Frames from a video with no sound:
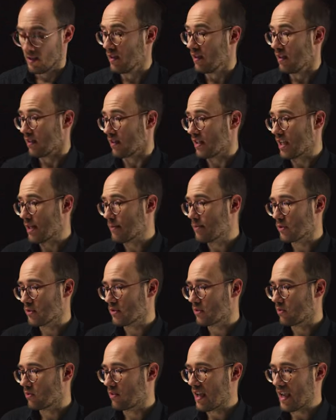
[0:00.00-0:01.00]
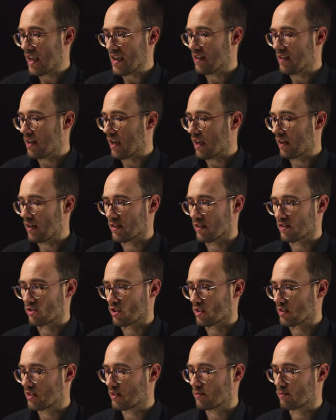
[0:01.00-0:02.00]
The inputs to the A and N are
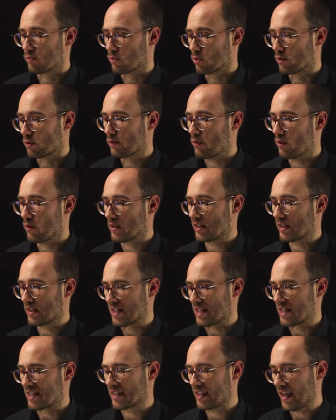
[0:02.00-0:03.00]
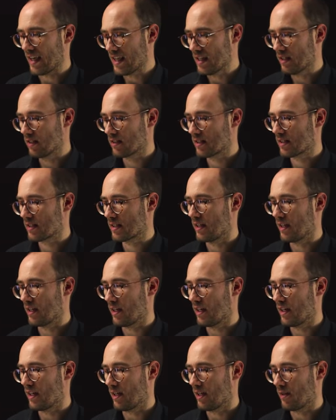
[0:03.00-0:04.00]
just brute forcely scaled
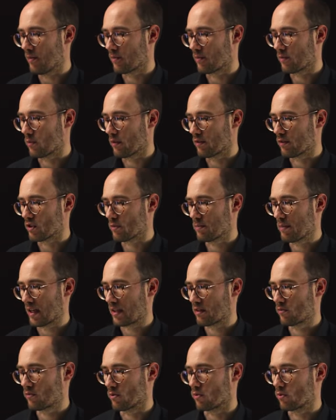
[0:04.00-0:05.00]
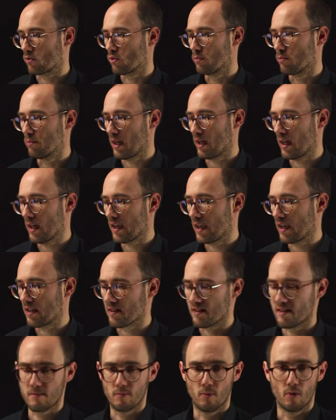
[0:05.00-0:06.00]
with respect to 2 pi.
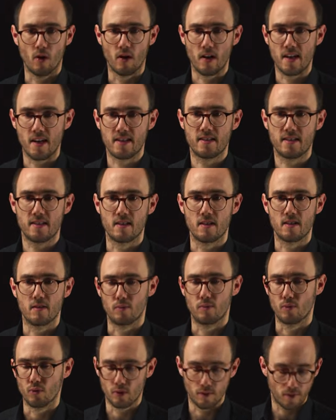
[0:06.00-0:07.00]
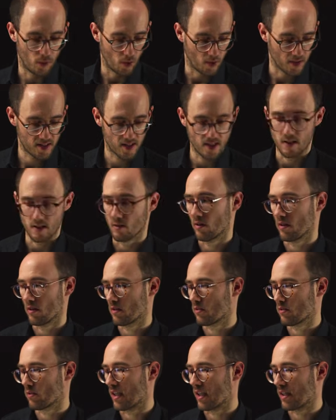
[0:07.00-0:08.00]
It's more or less brute force here in order
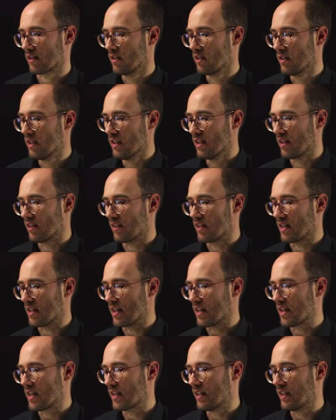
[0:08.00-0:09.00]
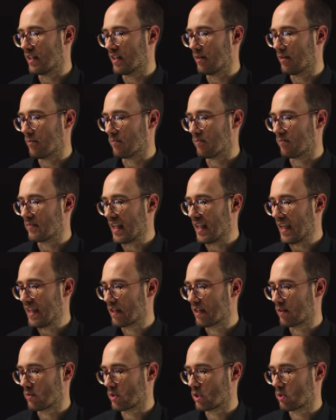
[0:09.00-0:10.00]
to get the
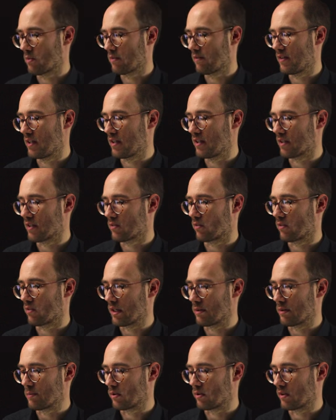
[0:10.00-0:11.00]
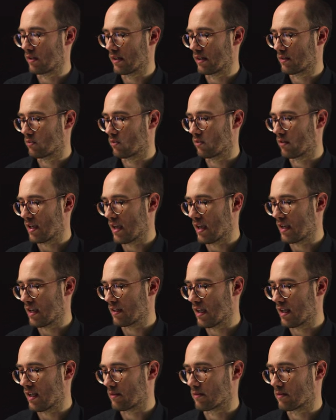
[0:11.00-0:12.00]
data which we feed into the input layer to the A and
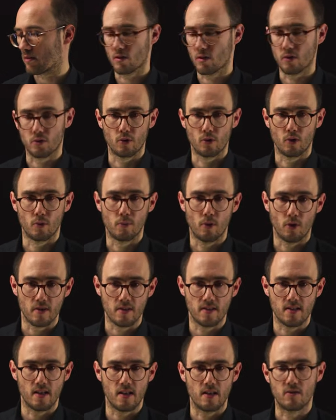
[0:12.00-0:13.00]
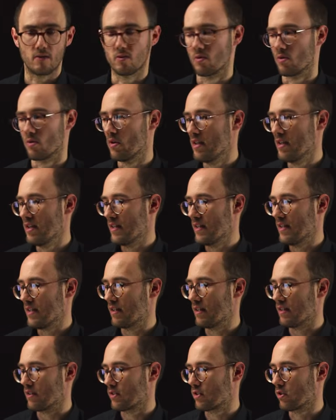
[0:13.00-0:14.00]
N control policy into
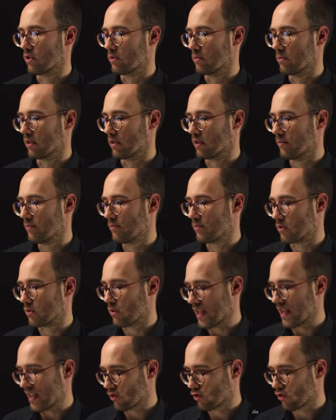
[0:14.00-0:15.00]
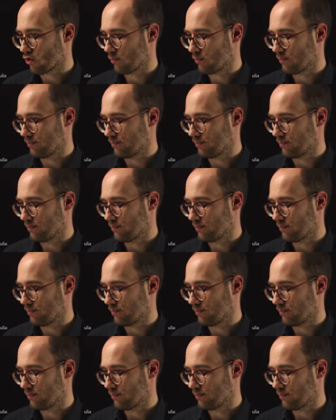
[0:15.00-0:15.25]
a suitable range.